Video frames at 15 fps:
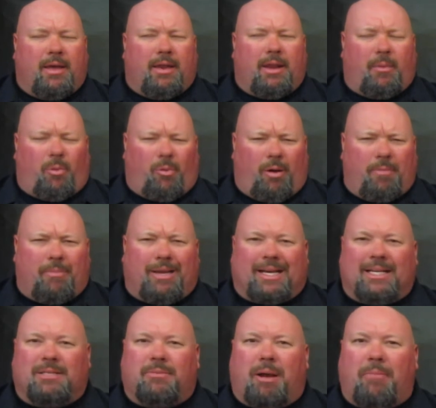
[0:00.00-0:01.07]
Number one,
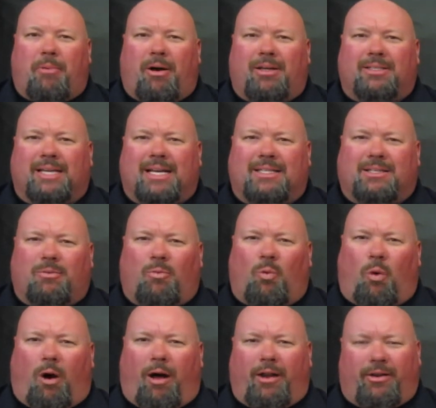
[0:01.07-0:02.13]
because my boss had some
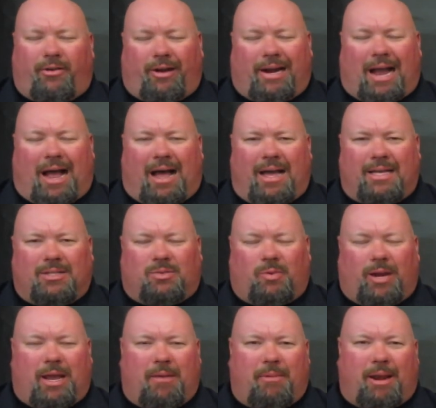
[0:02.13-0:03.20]
wandering eyes
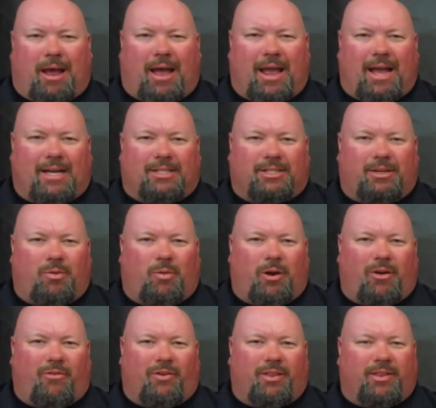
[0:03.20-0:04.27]
when him and I actually
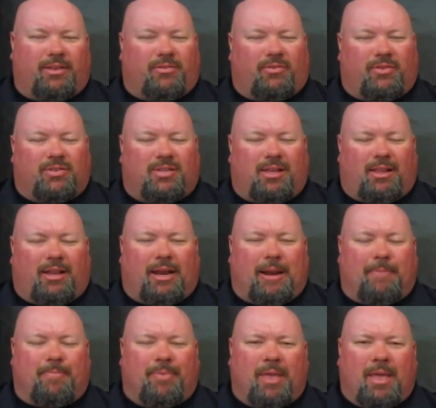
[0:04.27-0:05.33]
went over to this
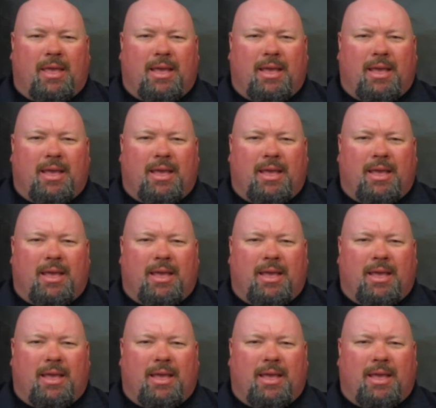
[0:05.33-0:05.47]
facility.